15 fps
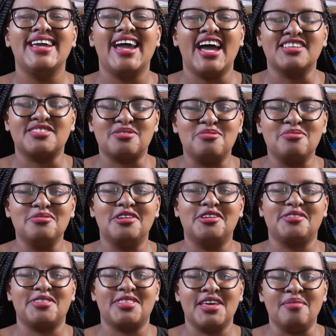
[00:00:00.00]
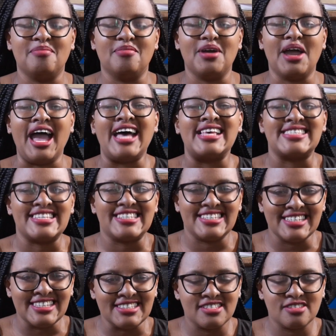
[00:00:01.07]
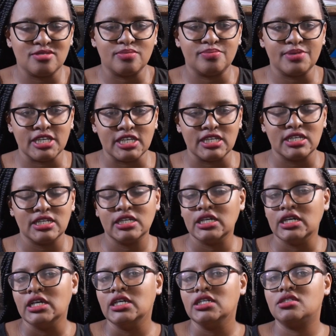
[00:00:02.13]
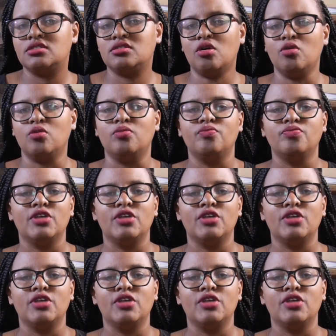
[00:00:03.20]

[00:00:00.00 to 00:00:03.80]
as good to them as it needs to be. So